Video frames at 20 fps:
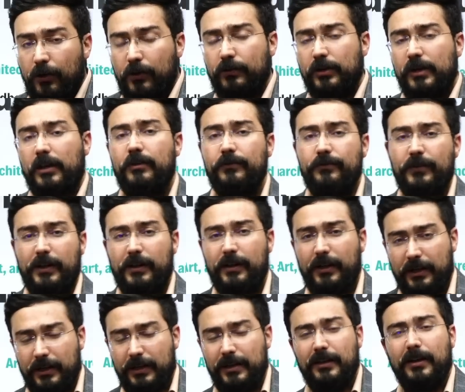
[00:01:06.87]
in fact lucky
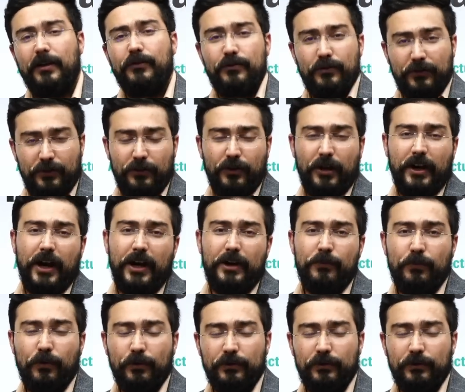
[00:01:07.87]
enough to write both the